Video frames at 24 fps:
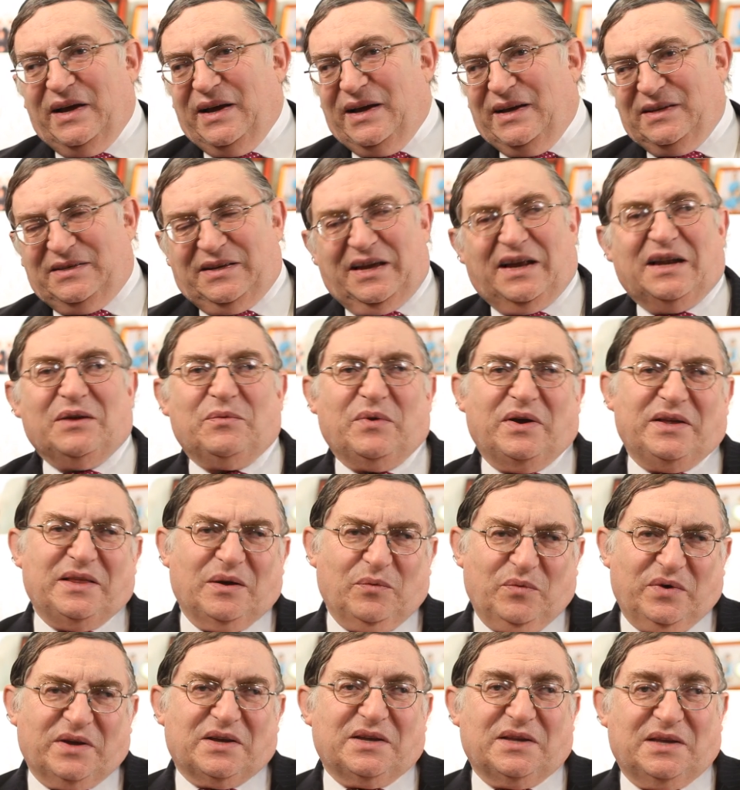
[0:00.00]
Is there any way that
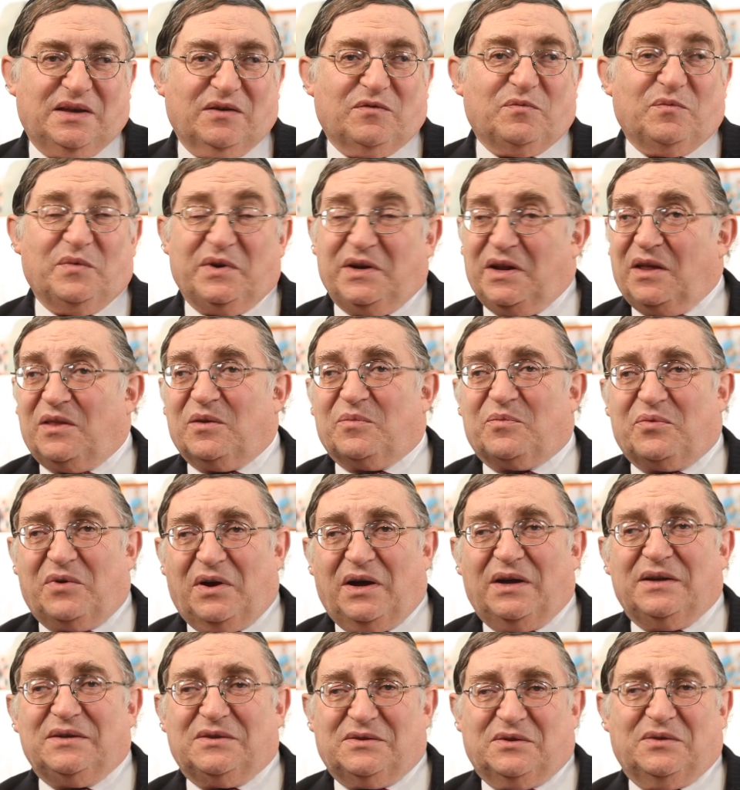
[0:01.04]
we can give him another
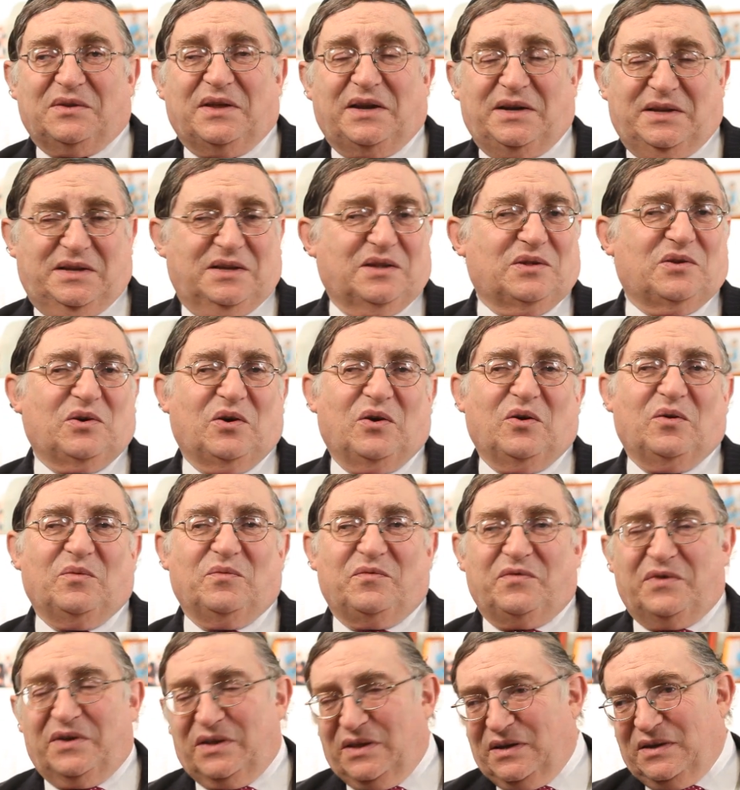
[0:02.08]
prize so that he can go home
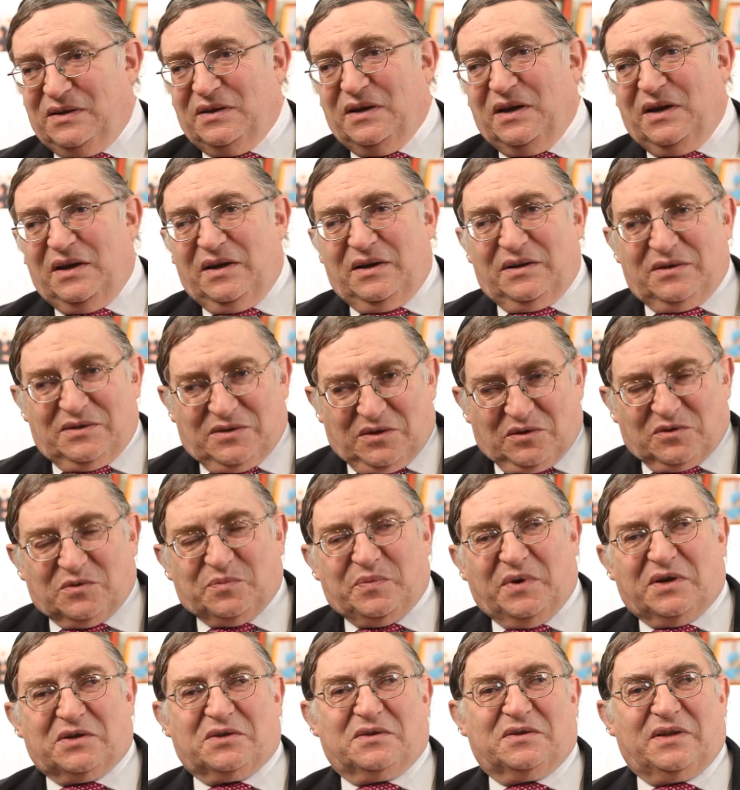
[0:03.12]
feeling so
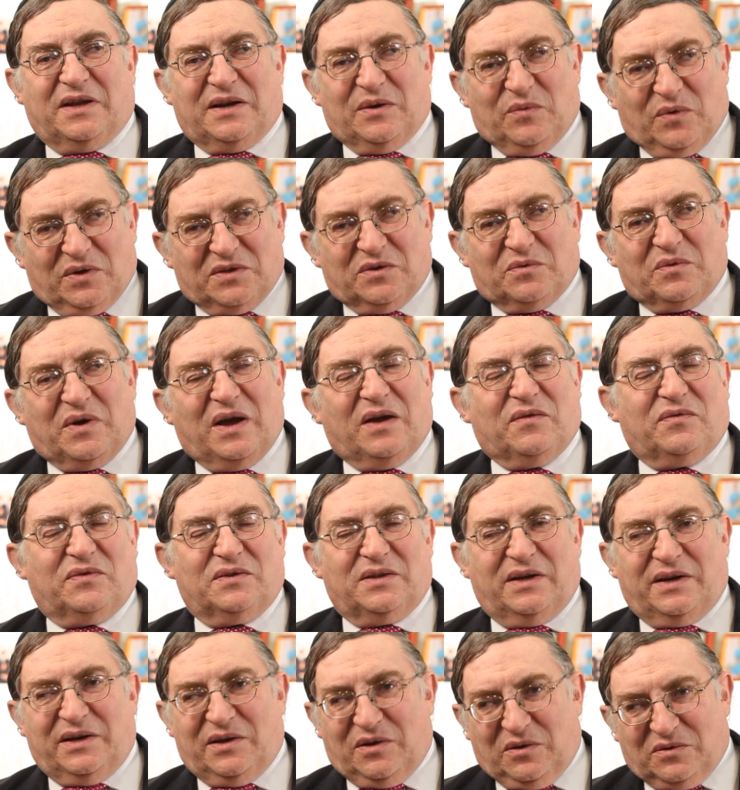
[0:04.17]
special that he won the raffle
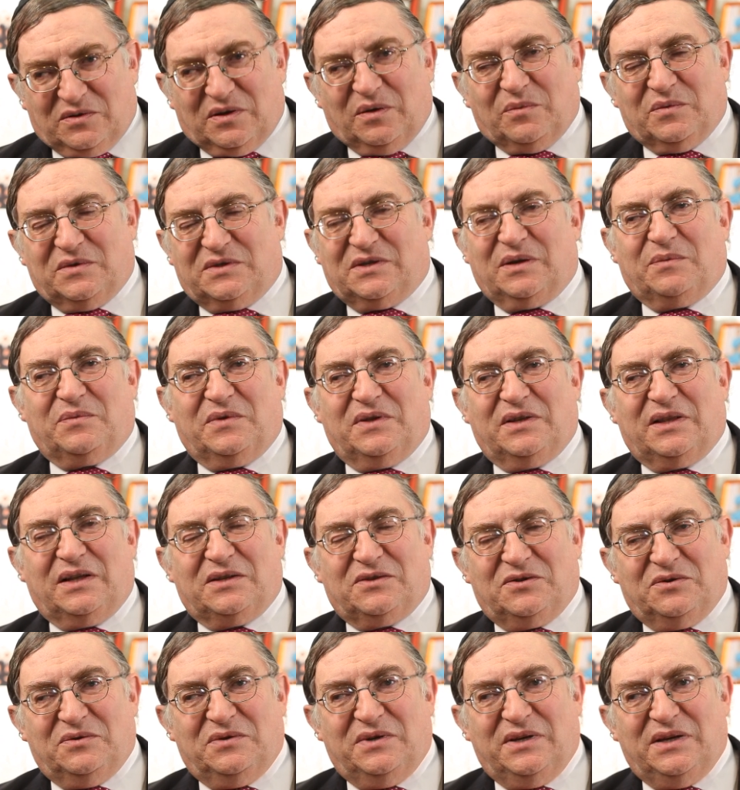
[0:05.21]
and he goes home with something
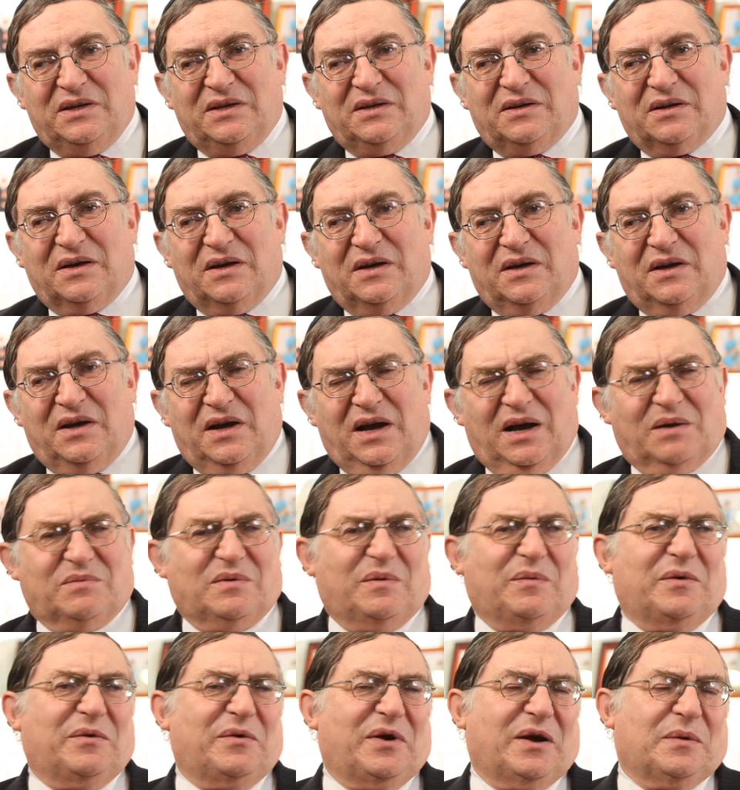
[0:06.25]
that's unique?
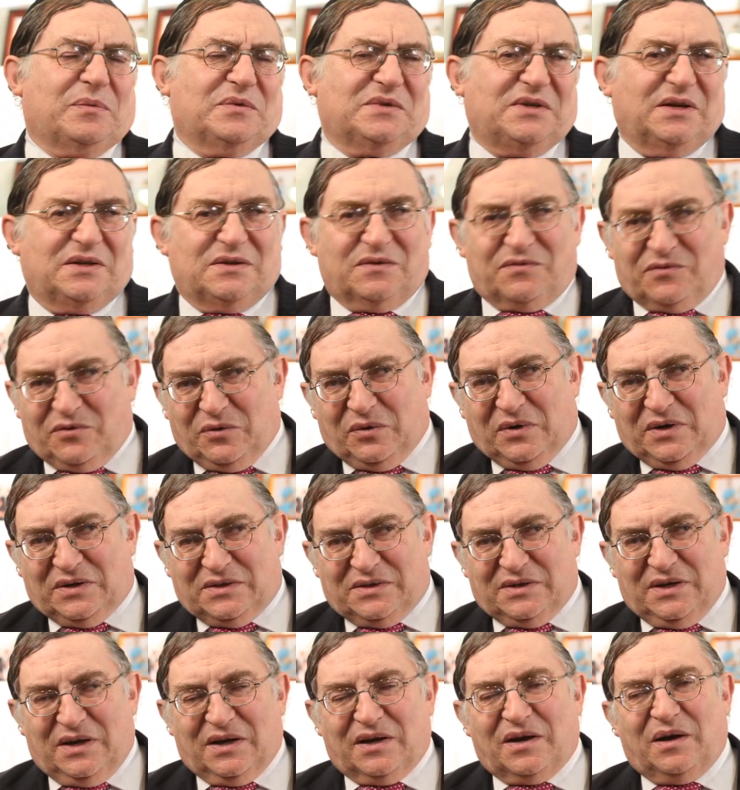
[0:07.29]
Rabbi Reichman says, of
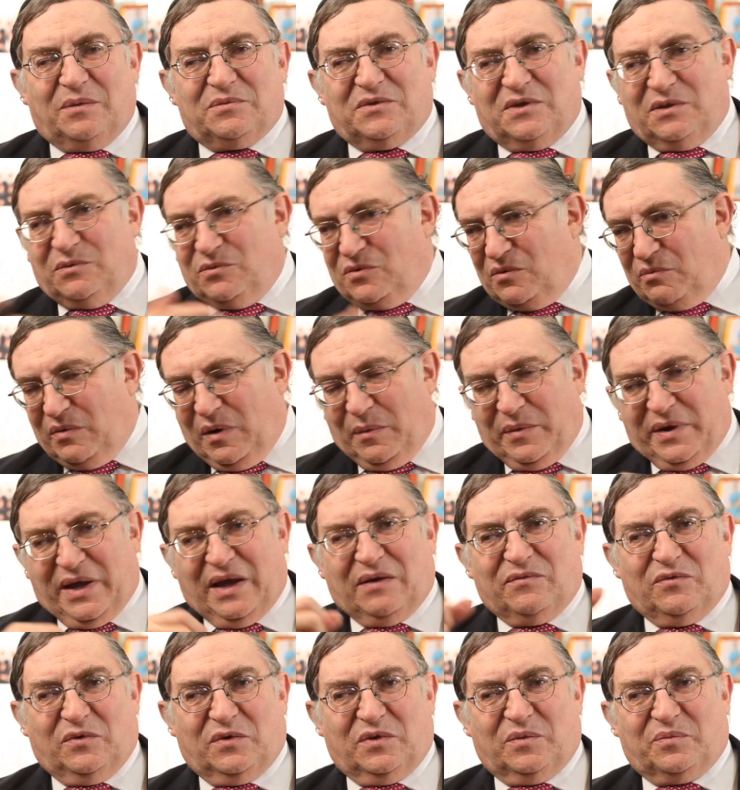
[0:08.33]
course. Come to the room where we
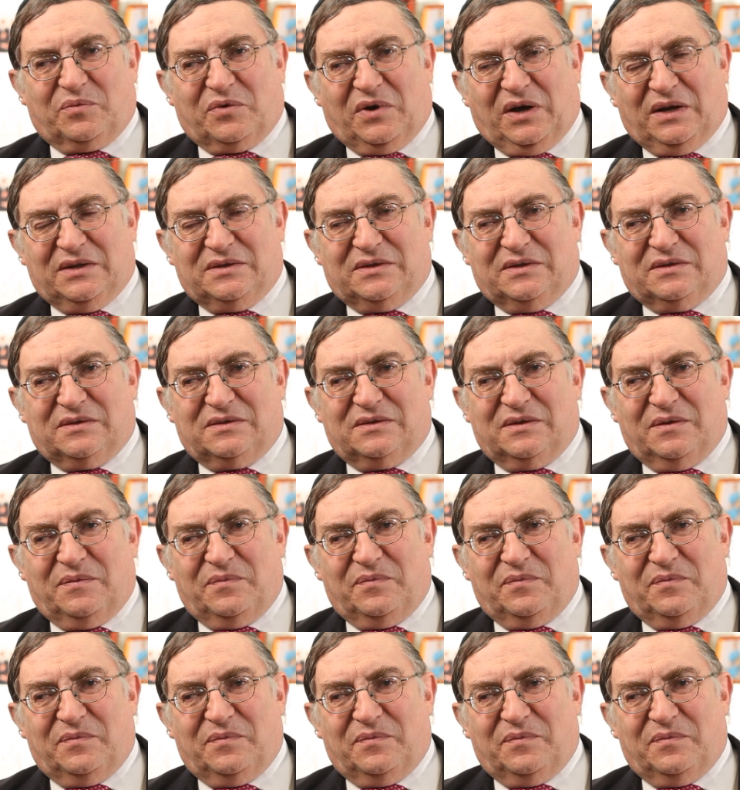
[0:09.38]
have all the prizes.